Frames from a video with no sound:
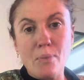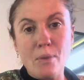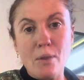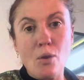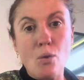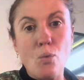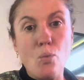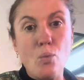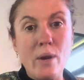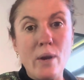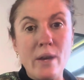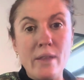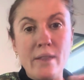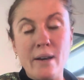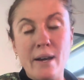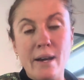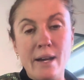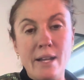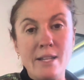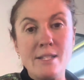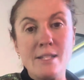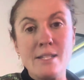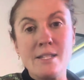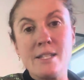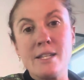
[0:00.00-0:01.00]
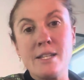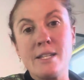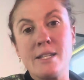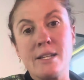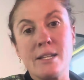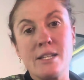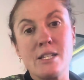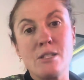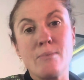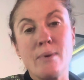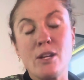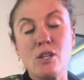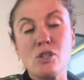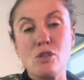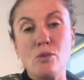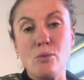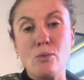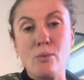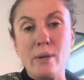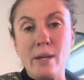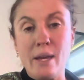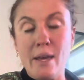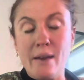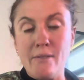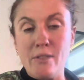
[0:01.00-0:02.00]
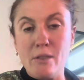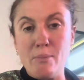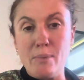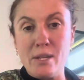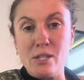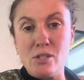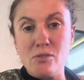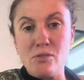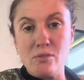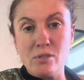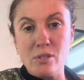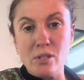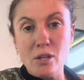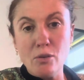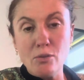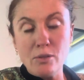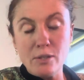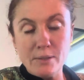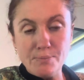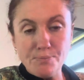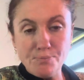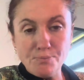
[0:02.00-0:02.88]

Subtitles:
where the eyelids are sitting to make sure we have the best result.